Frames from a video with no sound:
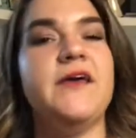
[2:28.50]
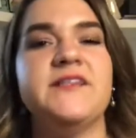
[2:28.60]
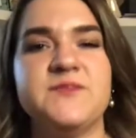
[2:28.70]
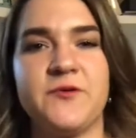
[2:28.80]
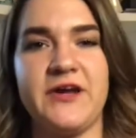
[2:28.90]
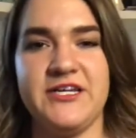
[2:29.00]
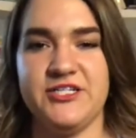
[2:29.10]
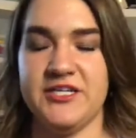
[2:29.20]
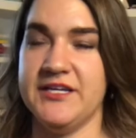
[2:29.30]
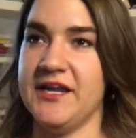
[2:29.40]

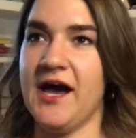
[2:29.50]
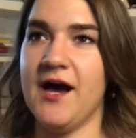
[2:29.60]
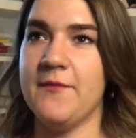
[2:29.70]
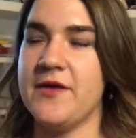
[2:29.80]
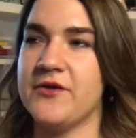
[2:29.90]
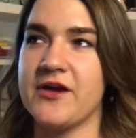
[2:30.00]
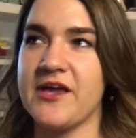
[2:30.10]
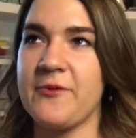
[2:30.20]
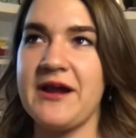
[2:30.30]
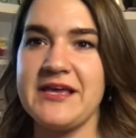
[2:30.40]
Inspiration. Um, you can
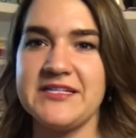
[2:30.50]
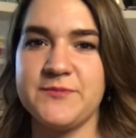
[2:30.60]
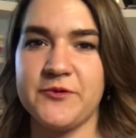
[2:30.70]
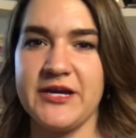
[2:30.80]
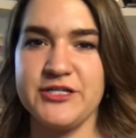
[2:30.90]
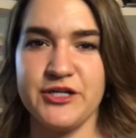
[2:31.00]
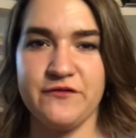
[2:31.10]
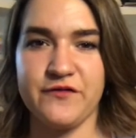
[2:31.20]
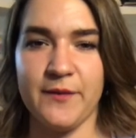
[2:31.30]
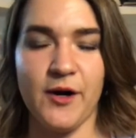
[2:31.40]
get writing
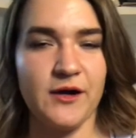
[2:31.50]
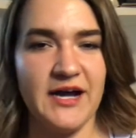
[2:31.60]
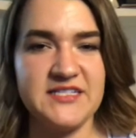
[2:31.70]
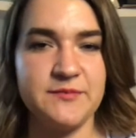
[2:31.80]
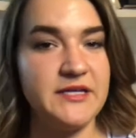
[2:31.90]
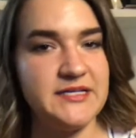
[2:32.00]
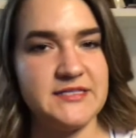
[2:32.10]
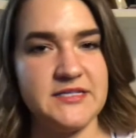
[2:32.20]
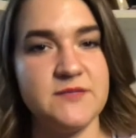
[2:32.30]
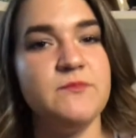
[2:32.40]
inspiration from all kinds of
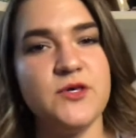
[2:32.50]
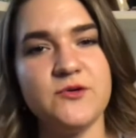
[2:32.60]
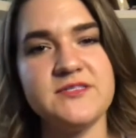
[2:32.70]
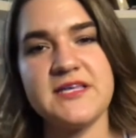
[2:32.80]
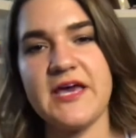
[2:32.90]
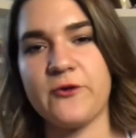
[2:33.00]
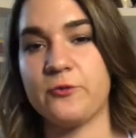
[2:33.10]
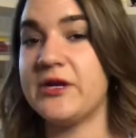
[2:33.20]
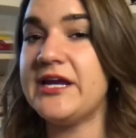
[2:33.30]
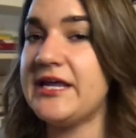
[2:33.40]
places. Music,
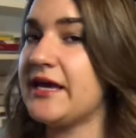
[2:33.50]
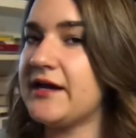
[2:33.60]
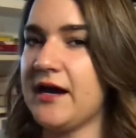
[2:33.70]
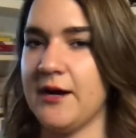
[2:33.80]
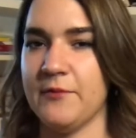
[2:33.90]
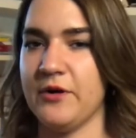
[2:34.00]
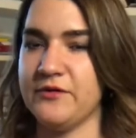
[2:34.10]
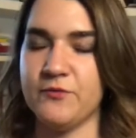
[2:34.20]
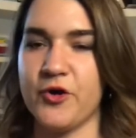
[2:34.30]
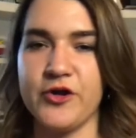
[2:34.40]
reading. Um,
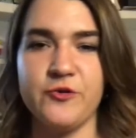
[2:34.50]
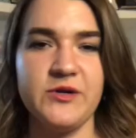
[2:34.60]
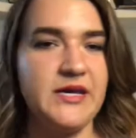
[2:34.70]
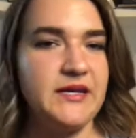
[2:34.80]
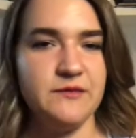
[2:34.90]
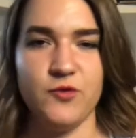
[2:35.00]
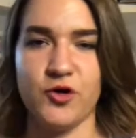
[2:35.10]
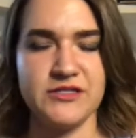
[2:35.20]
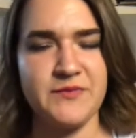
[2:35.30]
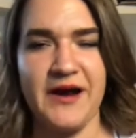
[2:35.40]
the more you read, the
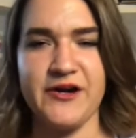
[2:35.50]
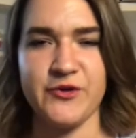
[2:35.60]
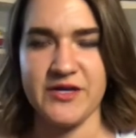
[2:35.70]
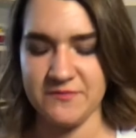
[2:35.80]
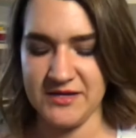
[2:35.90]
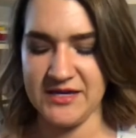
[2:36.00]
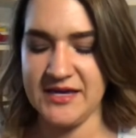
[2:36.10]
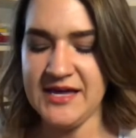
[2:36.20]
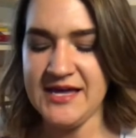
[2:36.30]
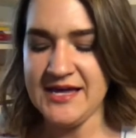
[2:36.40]
more inspired you can be.